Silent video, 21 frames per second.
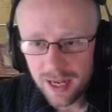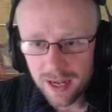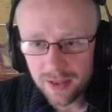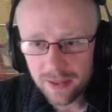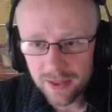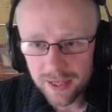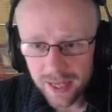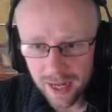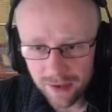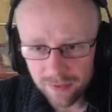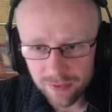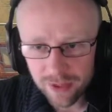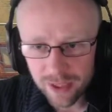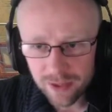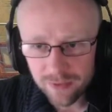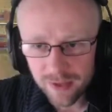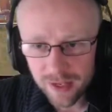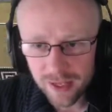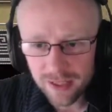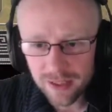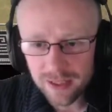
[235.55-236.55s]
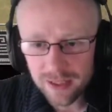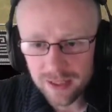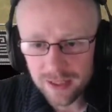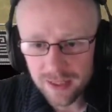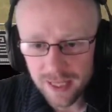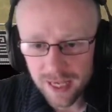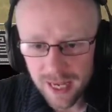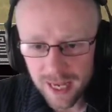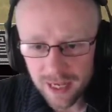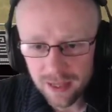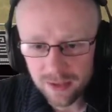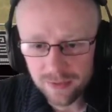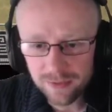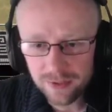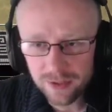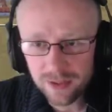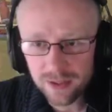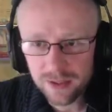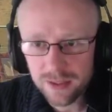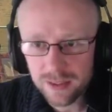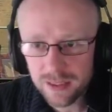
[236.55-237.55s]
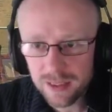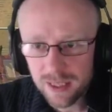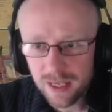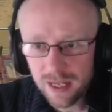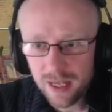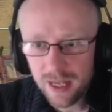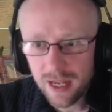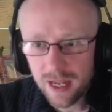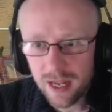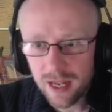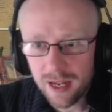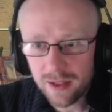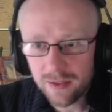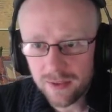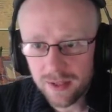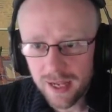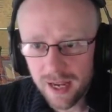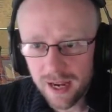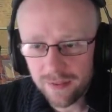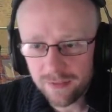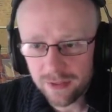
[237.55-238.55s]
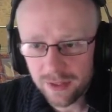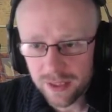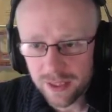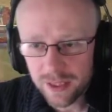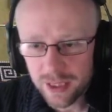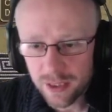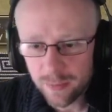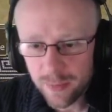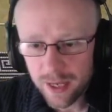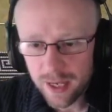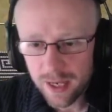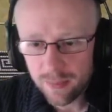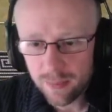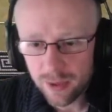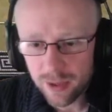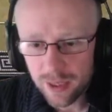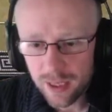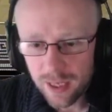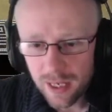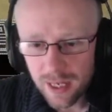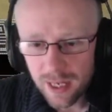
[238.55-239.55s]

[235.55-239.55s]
the cavalry advantage, the elephants, the African spearmen.